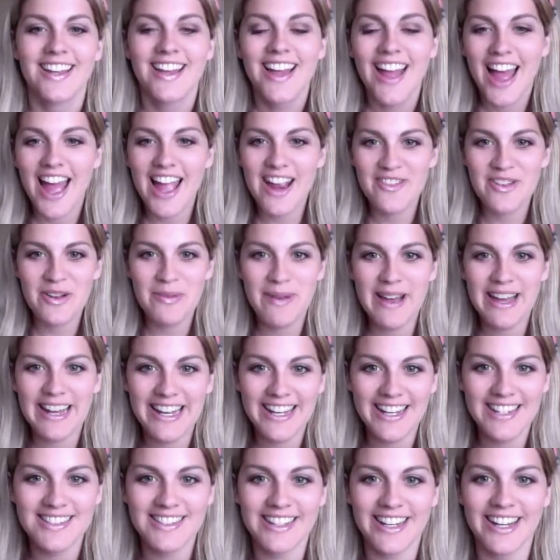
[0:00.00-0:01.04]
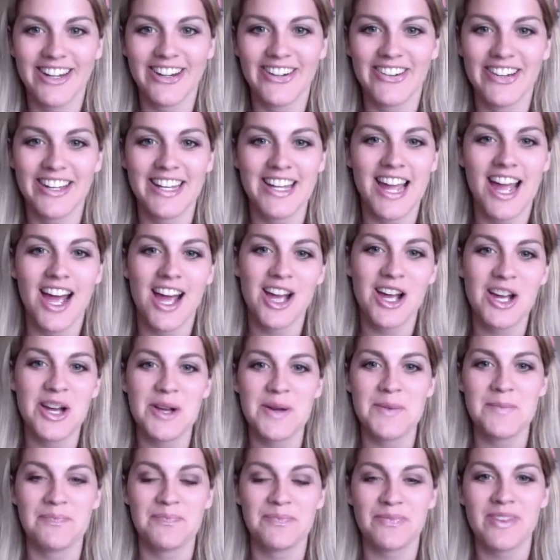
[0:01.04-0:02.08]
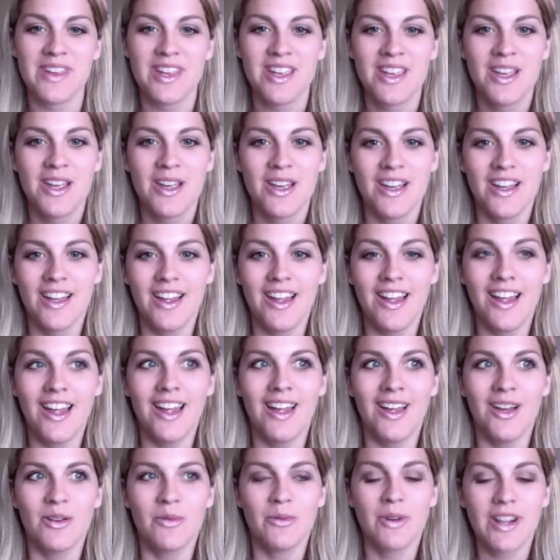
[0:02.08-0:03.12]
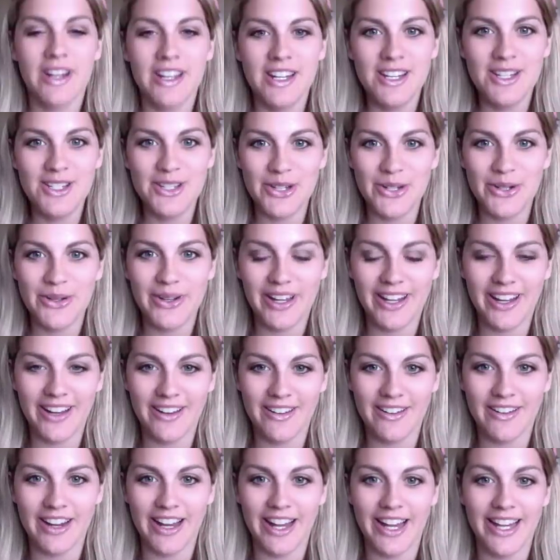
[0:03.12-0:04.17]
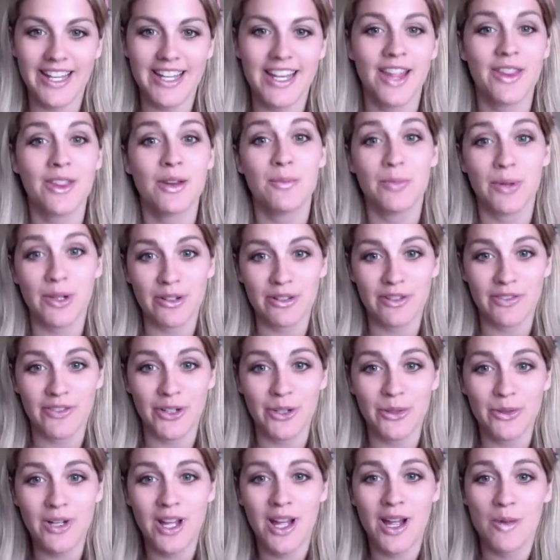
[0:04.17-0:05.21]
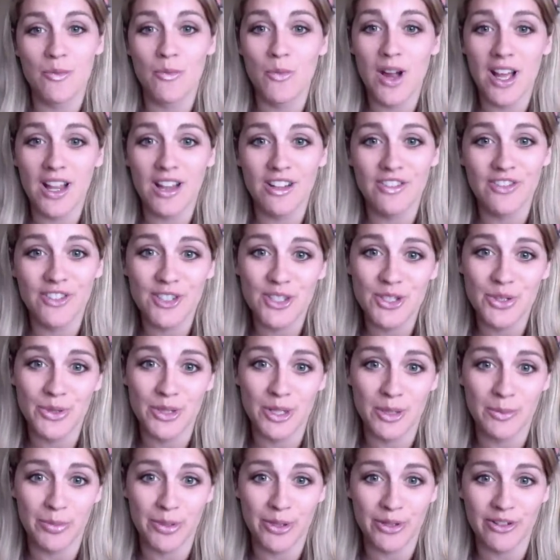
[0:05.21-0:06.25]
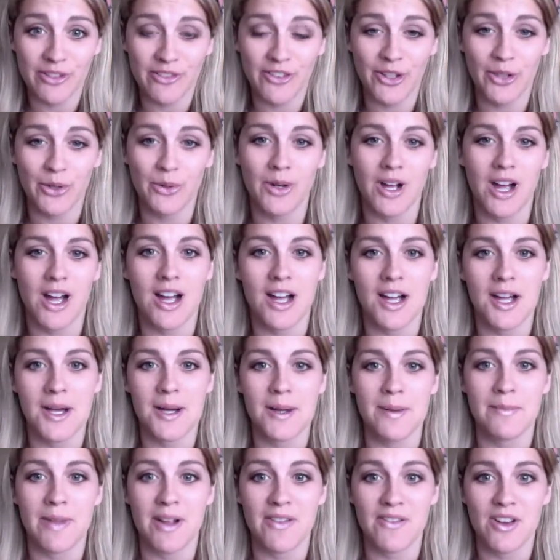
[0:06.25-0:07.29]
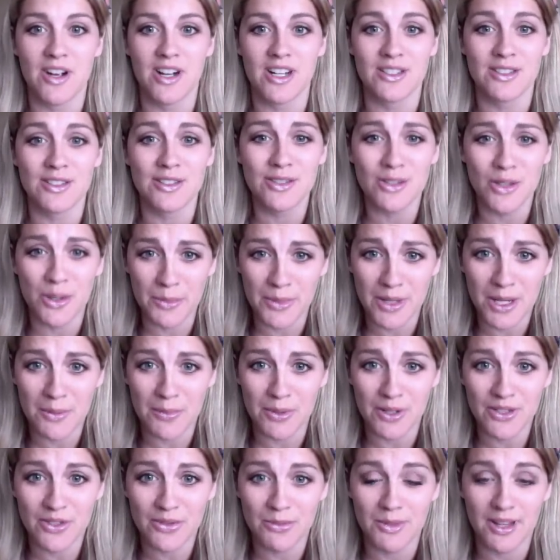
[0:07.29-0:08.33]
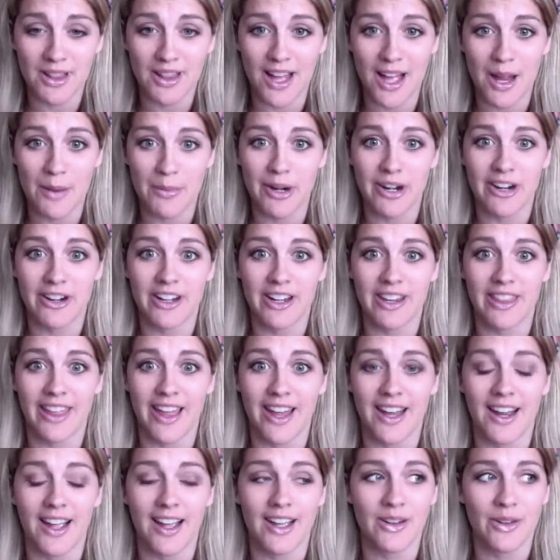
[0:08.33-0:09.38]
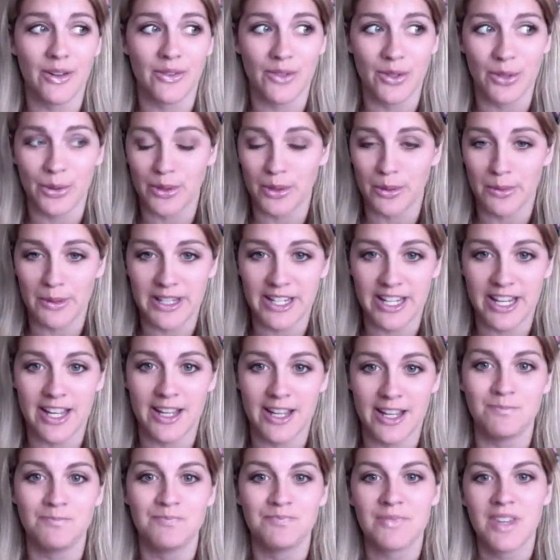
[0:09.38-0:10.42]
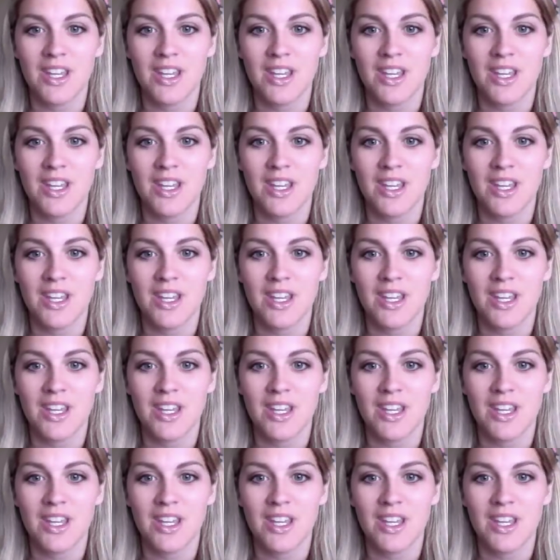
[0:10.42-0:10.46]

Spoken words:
Hi everybody, it's Erin. We're gonna do here another book review. I'm well overdoing a book review. I've gotten so many books from the library that I don't even know where to begin.